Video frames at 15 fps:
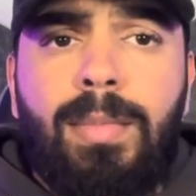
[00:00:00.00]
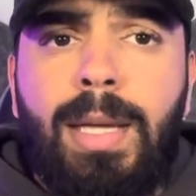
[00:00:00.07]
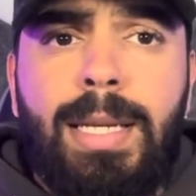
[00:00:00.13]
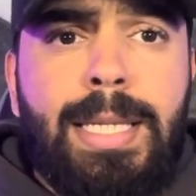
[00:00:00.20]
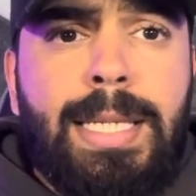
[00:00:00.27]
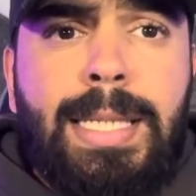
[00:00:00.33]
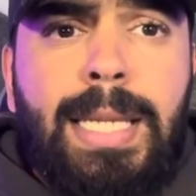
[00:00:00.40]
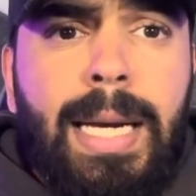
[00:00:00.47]

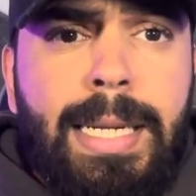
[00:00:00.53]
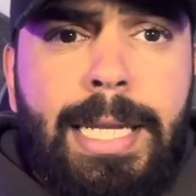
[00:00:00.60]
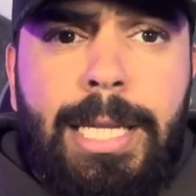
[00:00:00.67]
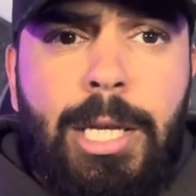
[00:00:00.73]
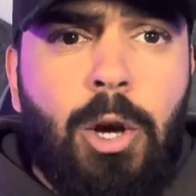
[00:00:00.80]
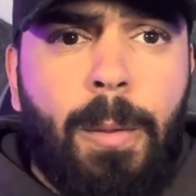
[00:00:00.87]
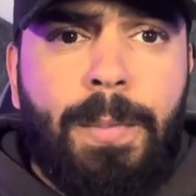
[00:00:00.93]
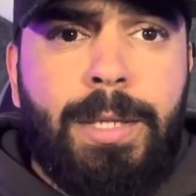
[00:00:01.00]
study
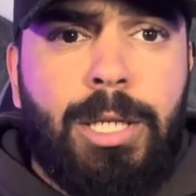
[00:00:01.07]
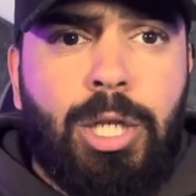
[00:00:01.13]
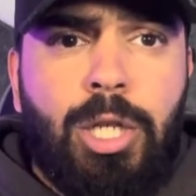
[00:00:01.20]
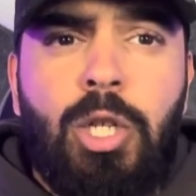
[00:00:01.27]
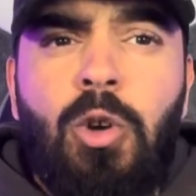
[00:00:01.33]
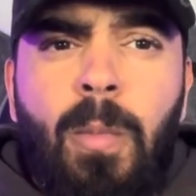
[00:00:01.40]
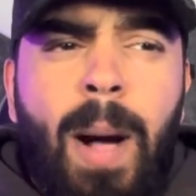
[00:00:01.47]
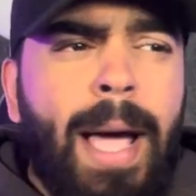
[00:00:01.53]
the opposition.
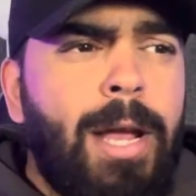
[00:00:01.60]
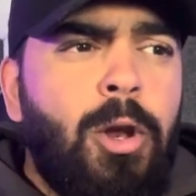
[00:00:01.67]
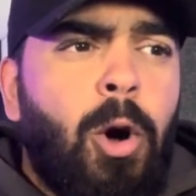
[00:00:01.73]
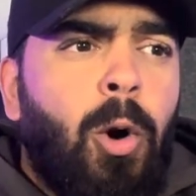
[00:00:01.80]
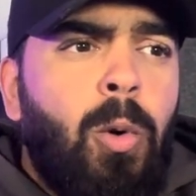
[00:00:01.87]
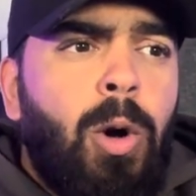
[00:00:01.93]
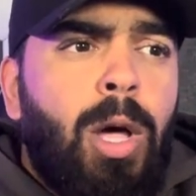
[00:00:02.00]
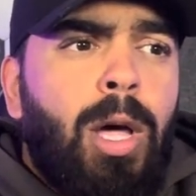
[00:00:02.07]
You might
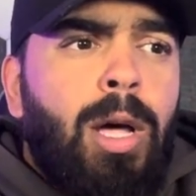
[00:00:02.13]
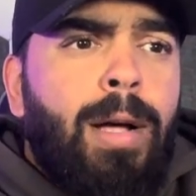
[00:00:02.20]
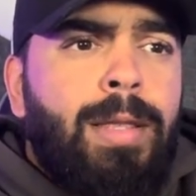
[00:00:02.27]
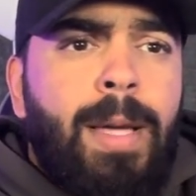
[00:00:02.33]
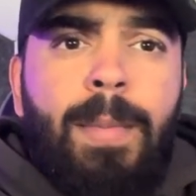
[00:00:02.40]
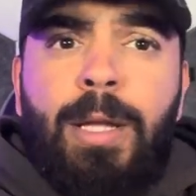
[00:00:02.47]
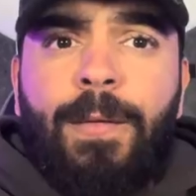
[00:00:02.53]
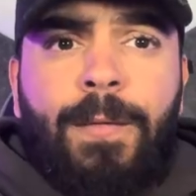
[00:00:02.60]
know
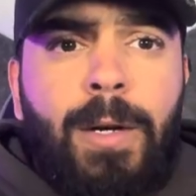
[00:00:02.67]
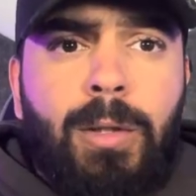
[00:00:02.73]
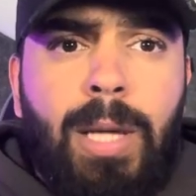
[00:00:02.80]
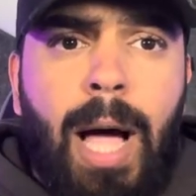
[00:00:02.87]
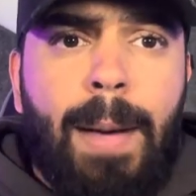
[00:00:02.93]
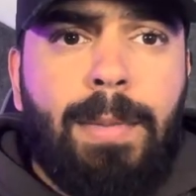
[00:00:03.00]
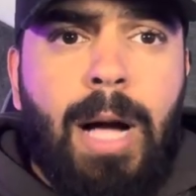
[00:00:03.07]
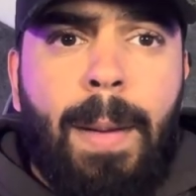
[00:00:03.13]
the midfielder
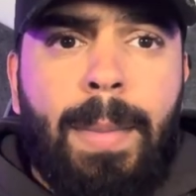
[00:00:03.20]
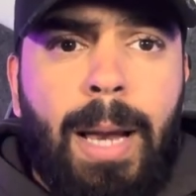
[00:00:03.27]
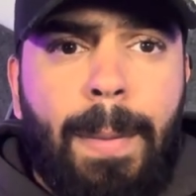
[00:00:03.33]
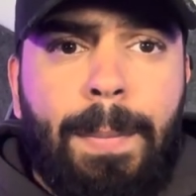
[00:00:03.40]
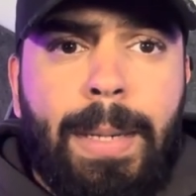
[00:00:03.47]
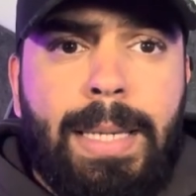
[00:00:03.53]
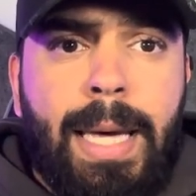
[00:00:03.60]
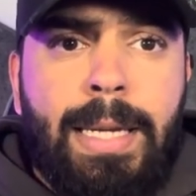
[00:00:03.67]
I'm coming
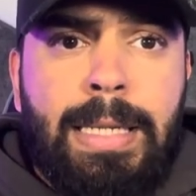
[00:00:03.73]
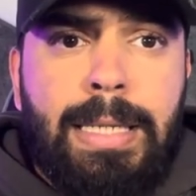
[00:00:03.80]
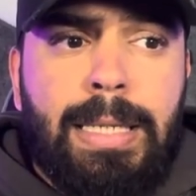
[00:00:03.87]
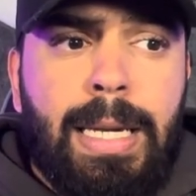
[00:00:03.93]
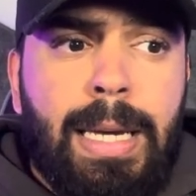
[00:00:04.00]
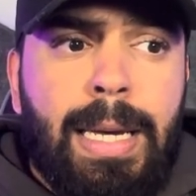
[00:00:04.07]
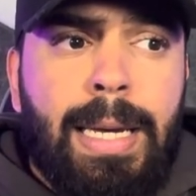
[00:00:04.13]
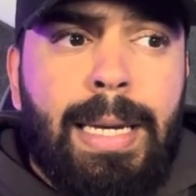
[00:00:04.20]
up against,
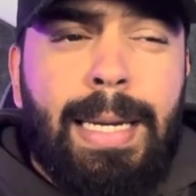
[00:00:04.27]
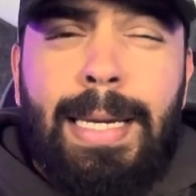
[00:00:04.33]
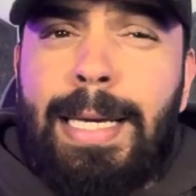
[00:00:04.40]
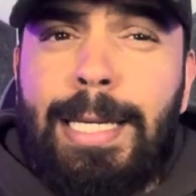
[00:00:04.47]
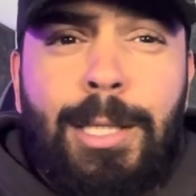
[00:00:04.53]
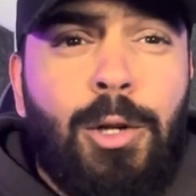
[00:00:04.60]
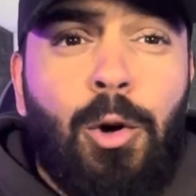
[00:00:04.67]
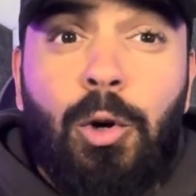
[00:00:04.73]

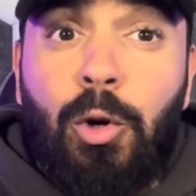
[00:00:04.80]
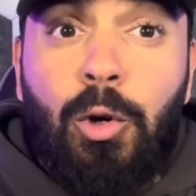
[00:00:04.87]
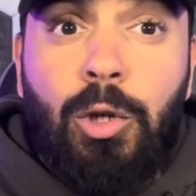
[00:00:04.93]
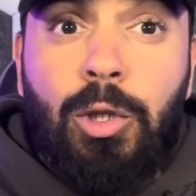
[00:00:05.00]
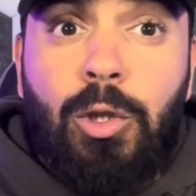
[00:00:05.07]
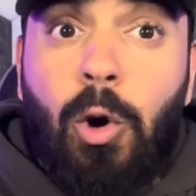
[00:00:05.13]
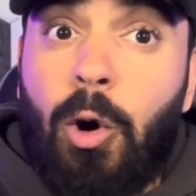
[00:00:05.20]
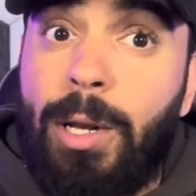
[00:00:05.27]
he's not
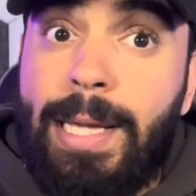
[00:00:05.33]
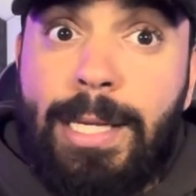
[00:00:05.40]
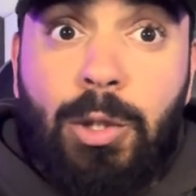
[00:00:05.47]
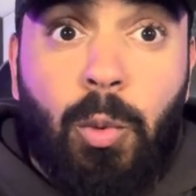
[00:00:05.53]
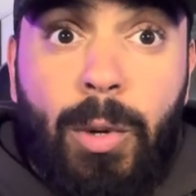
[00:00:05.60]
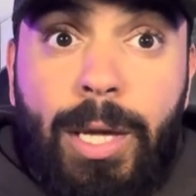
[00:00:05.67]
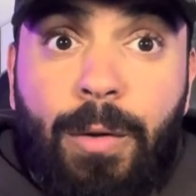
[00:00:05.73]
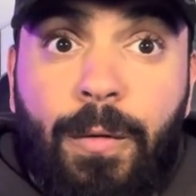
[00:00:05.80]
good on his
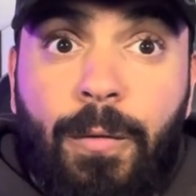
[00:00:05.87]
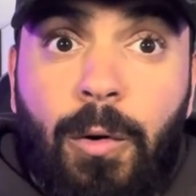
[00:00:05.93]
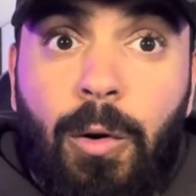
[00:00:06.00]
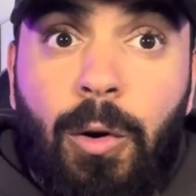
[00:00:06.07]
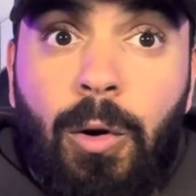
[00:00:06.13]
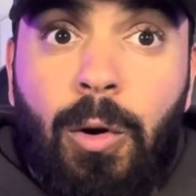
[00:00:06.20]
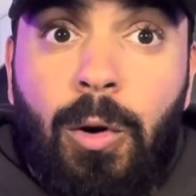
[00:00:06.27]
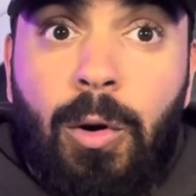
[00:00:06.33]
weak foot.
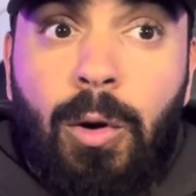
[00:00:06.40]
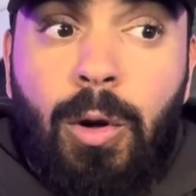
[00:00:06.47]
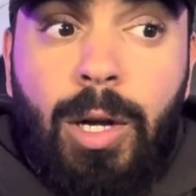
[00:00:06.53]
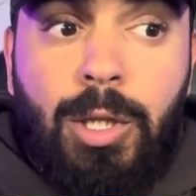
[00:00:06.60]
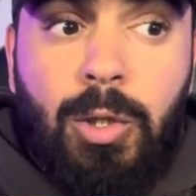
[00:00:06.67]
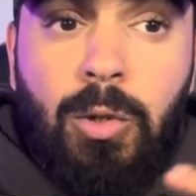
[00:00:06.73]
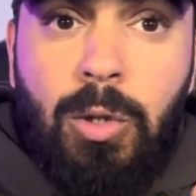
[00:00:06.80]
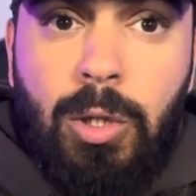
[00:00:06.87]

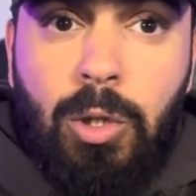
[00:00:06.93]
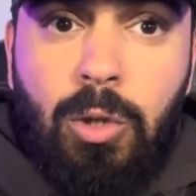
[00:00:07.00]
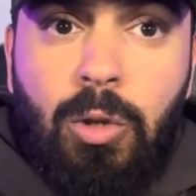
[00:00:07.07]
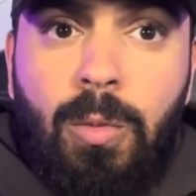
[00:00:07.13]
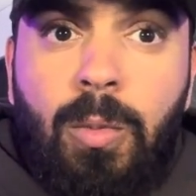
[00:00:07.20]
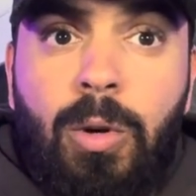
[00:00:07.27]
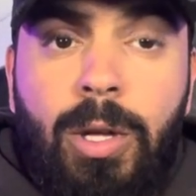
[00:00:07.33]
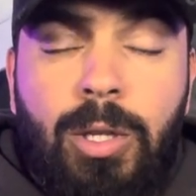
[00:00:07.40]
As soon as
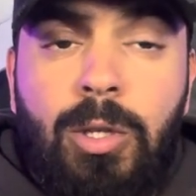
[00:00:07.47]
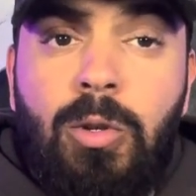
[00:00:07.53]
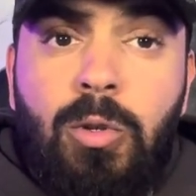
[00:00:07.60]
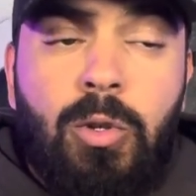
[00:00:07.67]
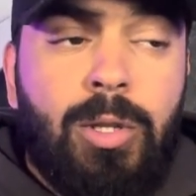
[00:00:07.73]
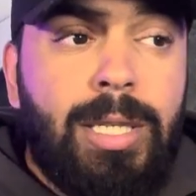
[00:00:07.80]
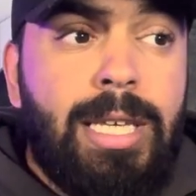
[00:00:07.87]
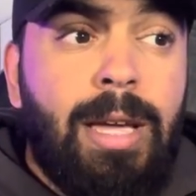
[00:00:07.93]

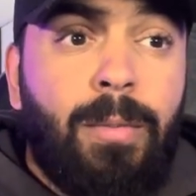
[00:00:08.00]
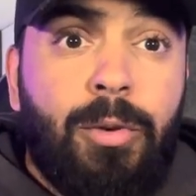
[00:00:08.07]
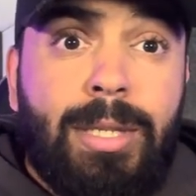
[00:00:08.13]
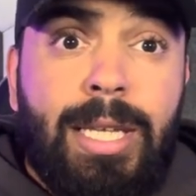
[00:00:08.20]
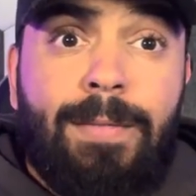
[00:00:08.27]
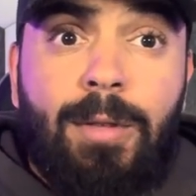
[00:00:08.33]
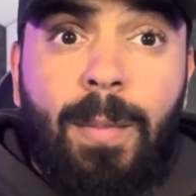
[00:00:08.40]
you see him receive the